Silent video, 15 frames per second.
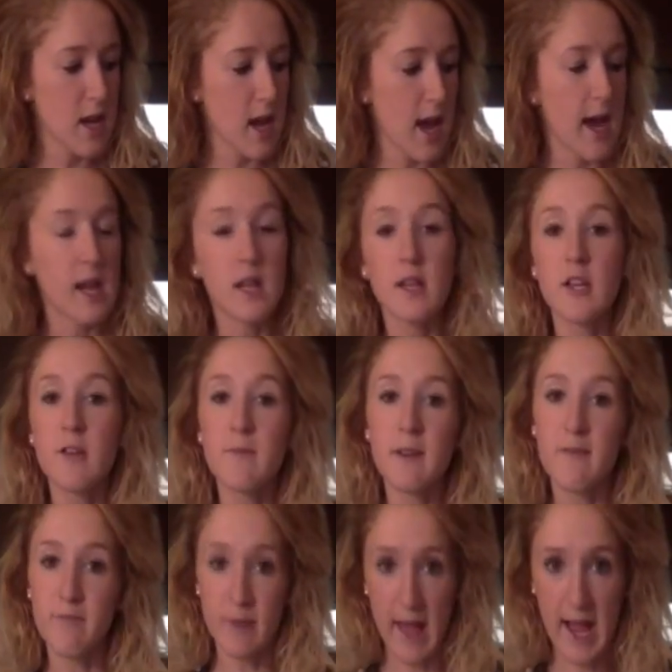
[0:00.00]
and a little bit
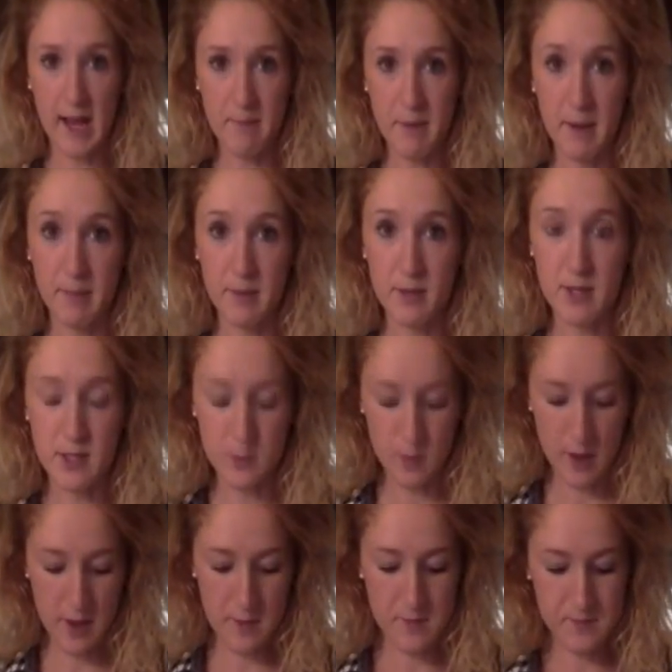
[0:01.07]
of black pepper as
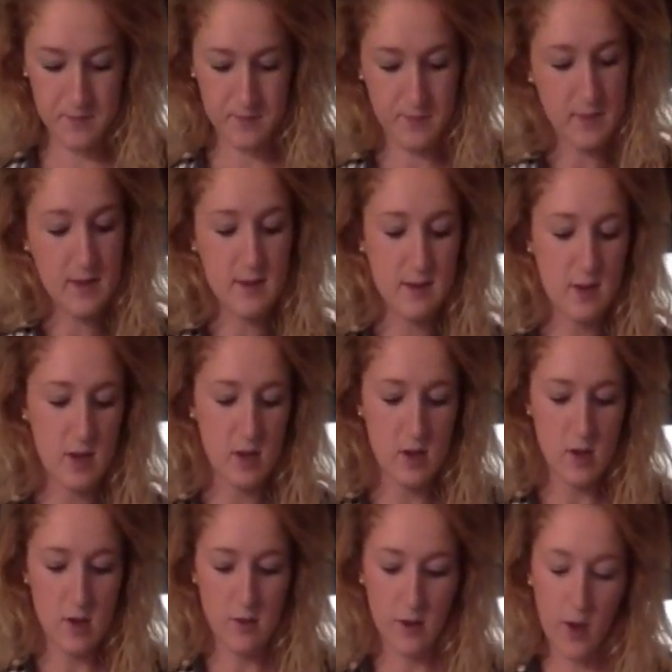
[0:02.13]
well.
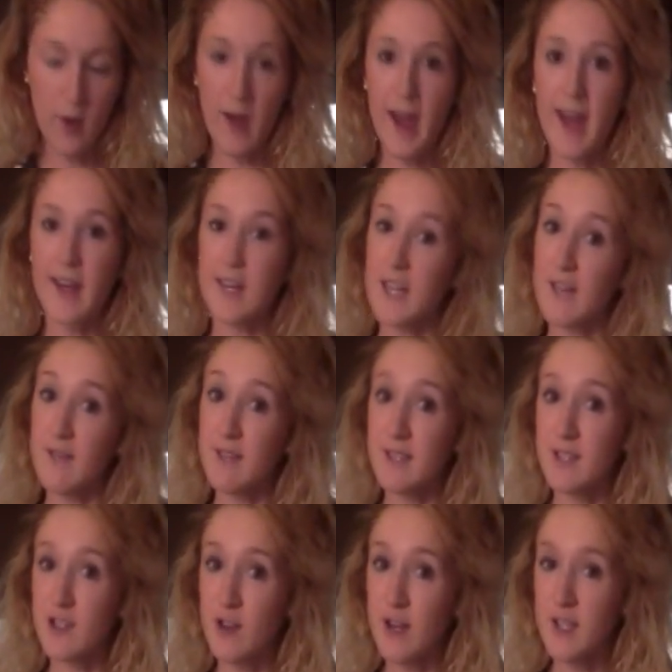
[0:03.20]
Go ahead and give these a
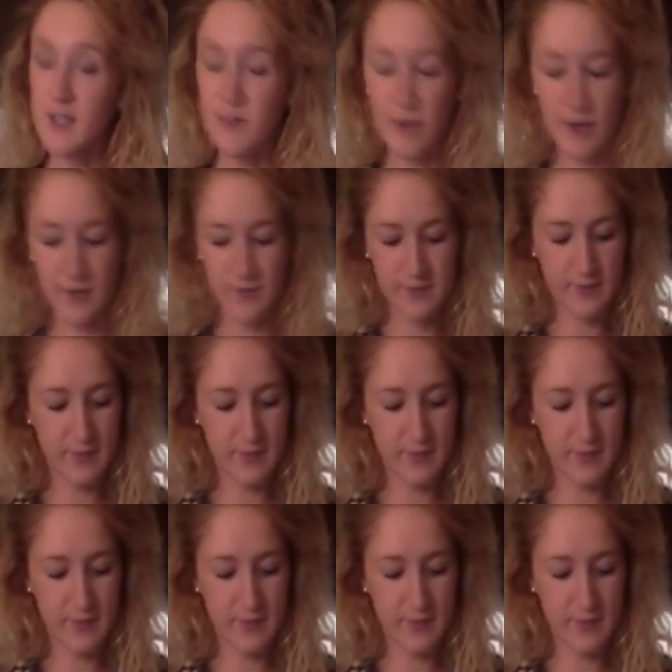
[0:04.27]
transfer.